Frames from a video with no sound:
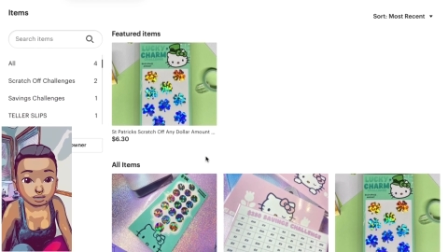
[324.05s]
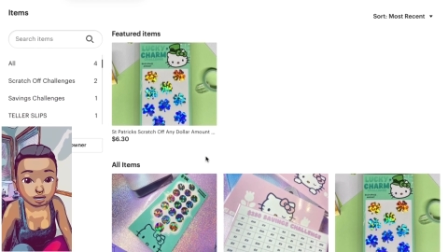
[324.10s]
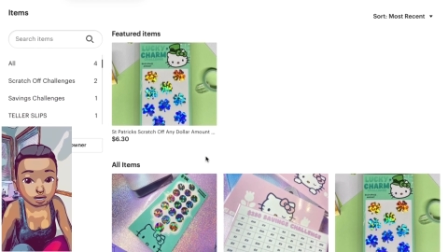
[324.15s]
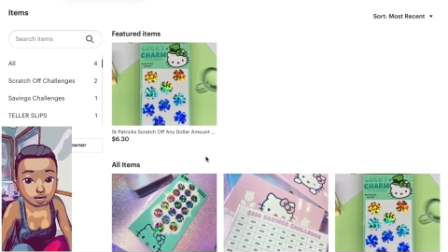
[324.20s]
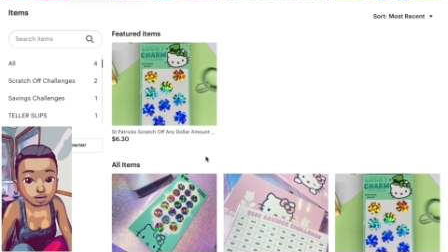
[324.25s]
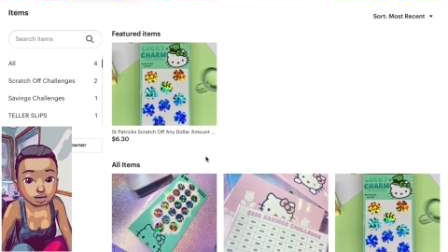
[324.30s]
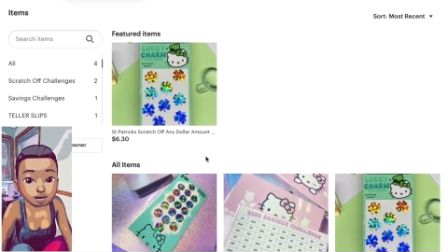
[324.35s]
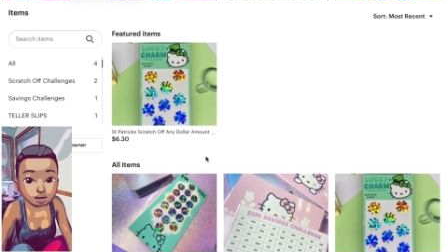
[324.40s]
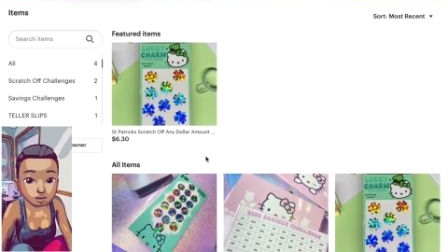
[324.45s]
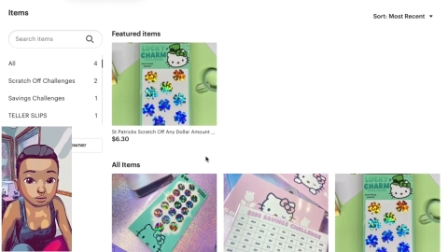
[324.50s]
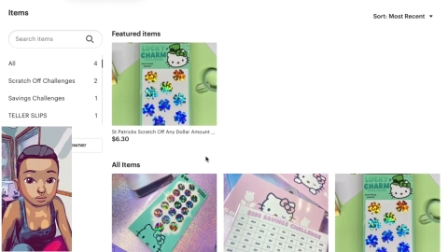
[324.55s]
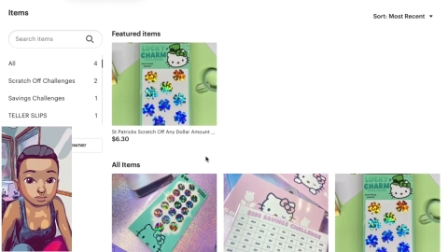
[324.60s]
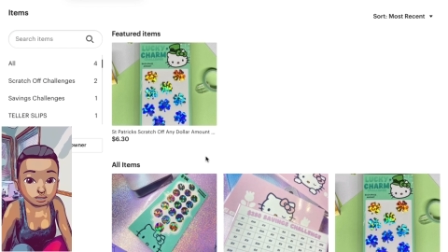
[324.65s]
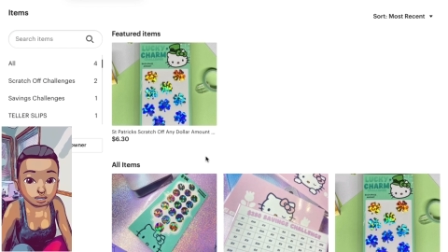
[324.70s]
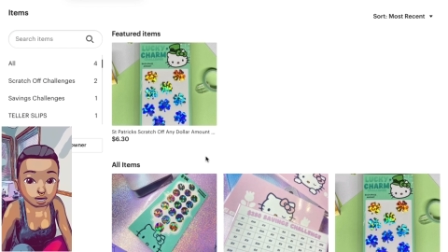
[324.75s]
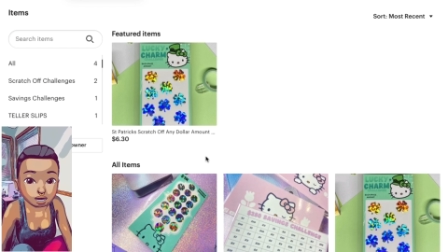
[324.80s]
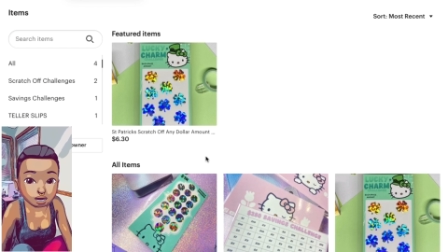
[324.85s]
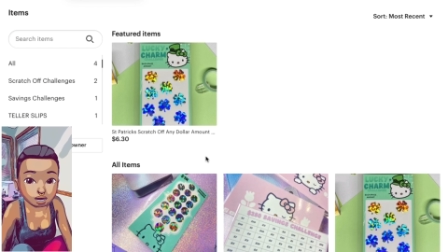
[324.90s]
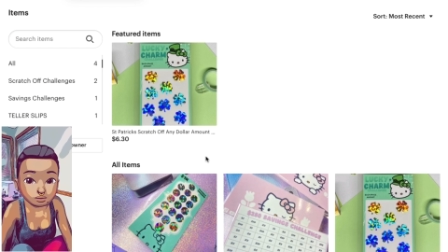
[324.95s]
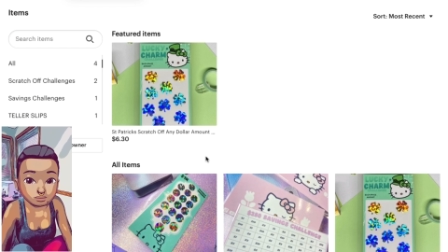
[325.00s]
they count
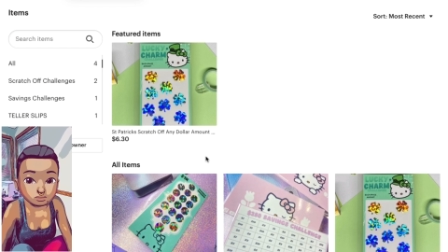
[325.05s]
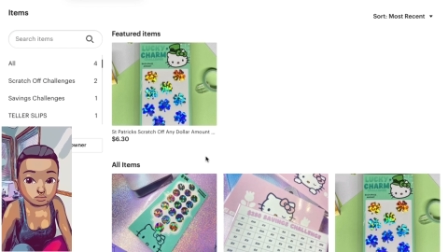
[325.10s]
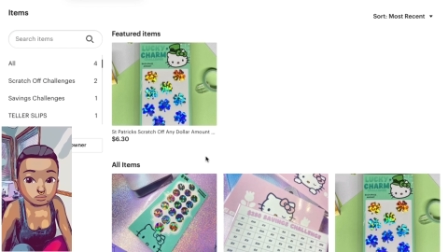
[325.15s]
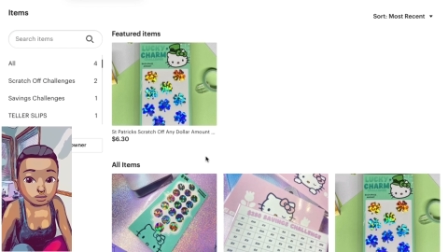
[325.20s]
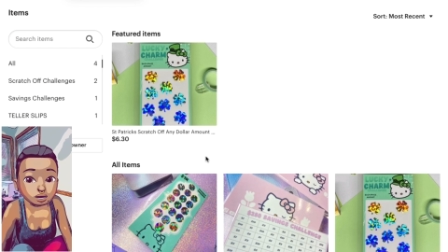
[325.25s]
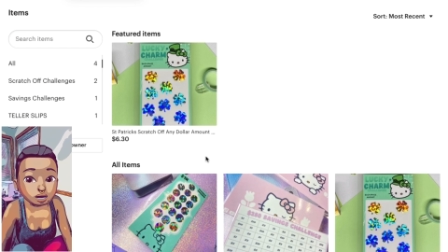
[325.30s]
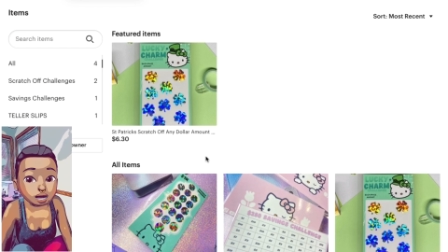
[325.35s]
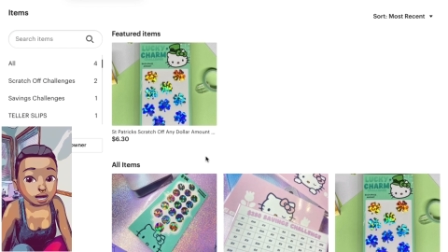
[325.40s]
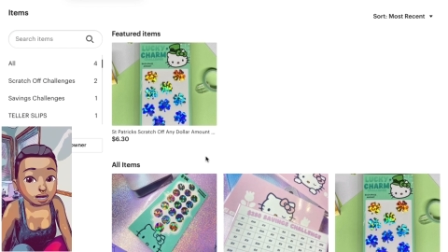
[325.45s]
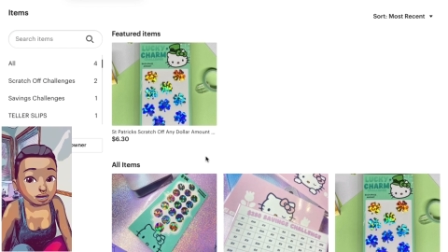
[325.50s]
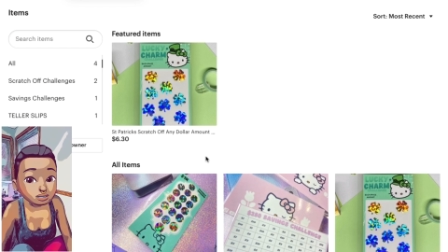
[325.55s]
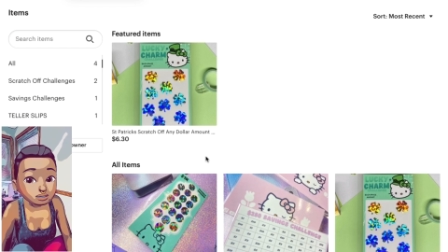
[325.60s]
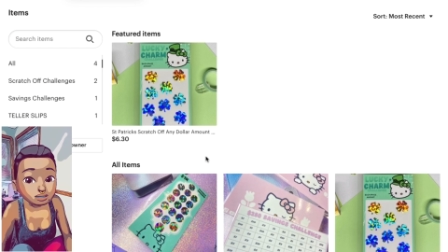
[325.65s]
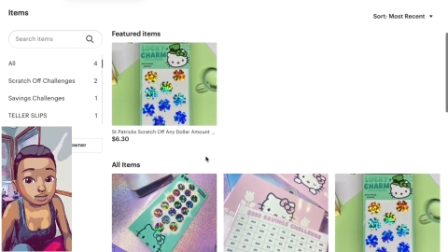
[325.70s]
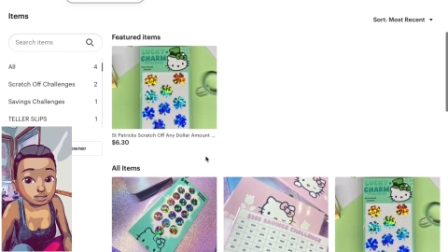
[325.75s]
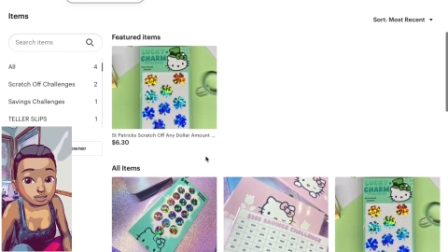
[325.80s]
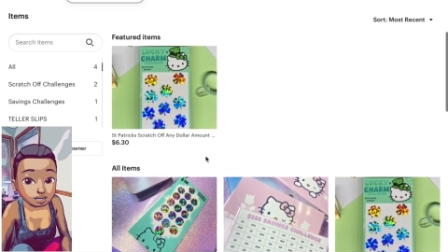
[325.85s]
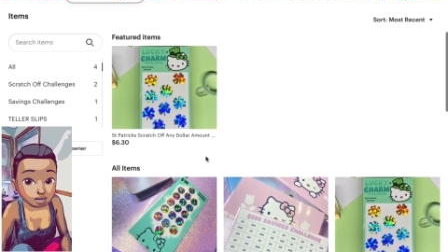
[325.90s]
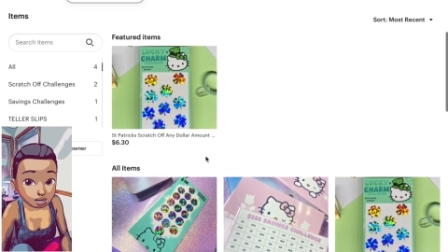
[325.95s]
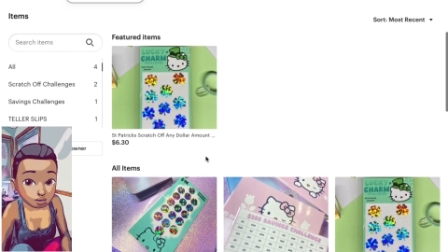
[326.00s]
that as a
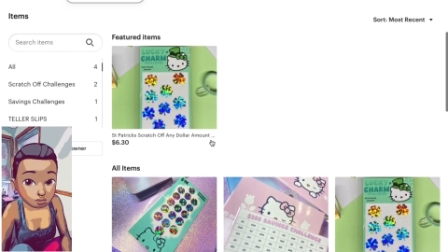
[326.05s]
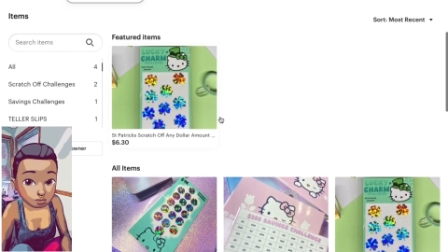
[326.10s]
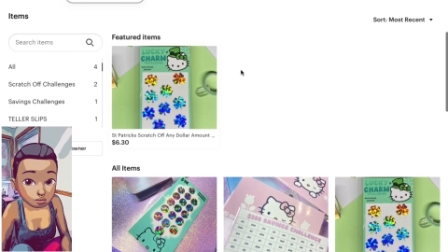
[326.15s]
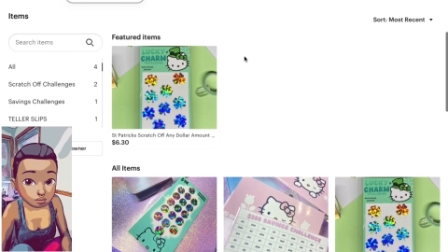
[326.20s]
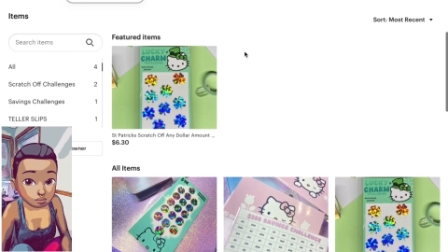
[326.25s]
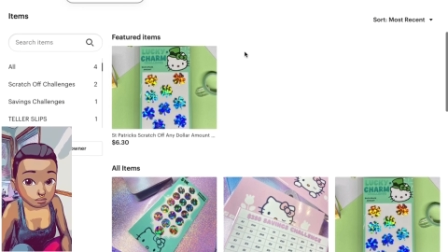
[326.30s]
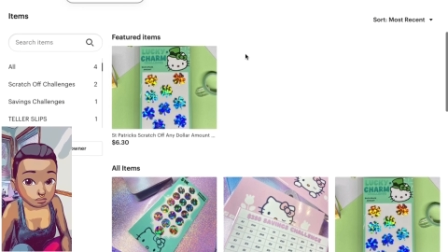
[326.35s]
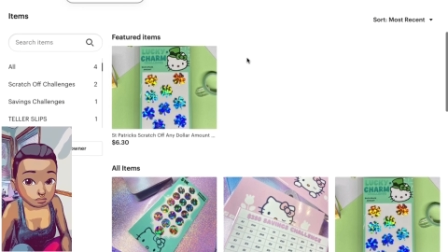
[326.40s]
sale.